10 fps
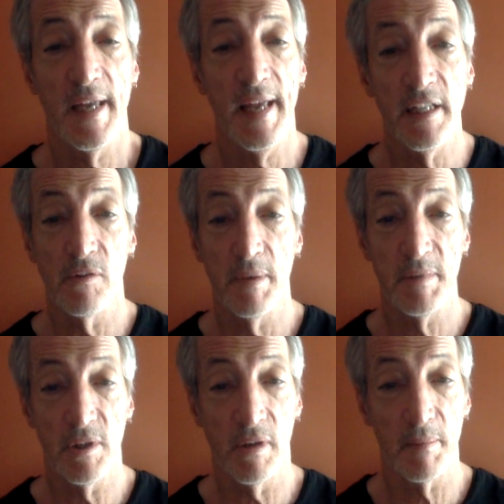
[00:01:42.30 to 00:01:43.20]
any
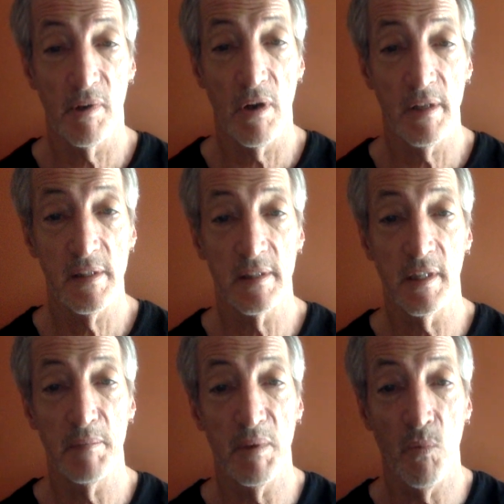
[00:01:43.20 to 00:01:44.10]
agreement you come across is
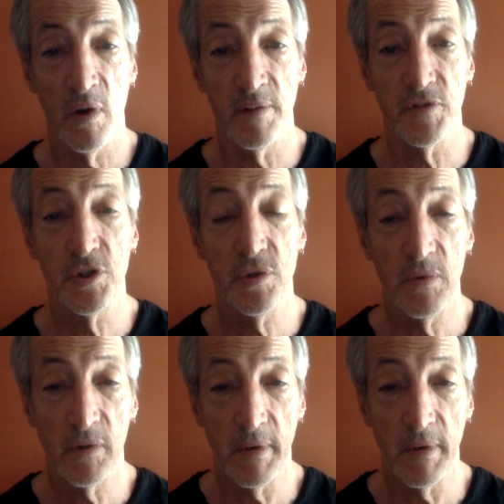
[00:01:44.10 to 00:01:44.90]
going to be one of two